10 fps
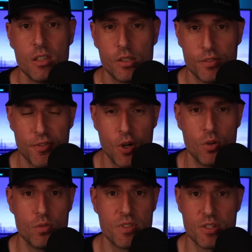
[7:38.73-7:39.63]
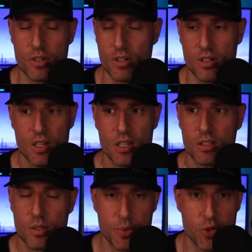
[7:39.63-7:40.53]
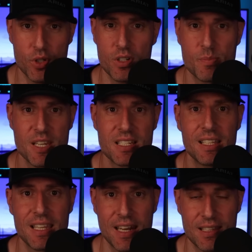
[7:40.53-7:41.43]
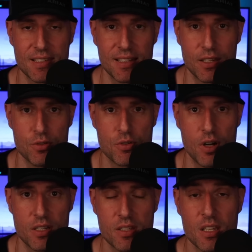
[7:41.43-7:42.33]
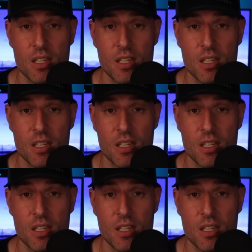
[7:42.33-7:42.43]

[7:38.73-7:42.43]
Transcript: your phones, your computers, basically anything that you trust.